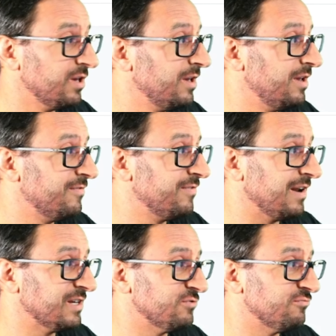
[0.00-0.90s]
It
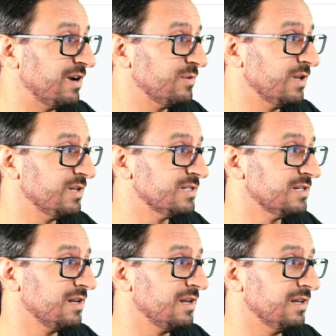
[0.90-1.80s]
flashes red once,
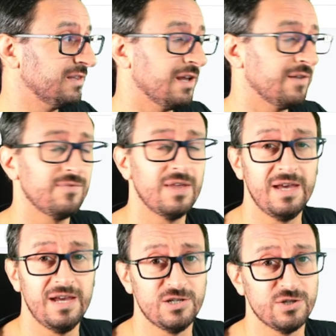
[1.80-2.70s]
like that,
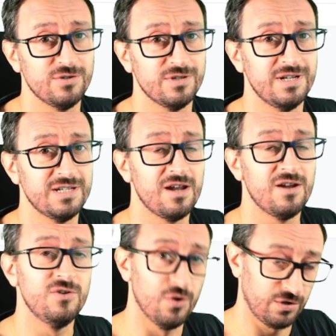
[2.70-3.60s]
it shows that it's
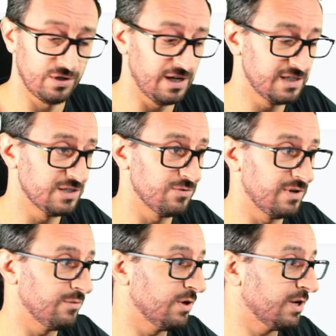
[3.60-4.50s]
not connected to a
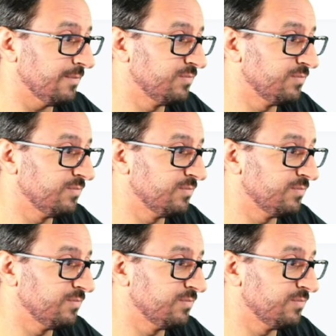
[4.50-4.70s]
network.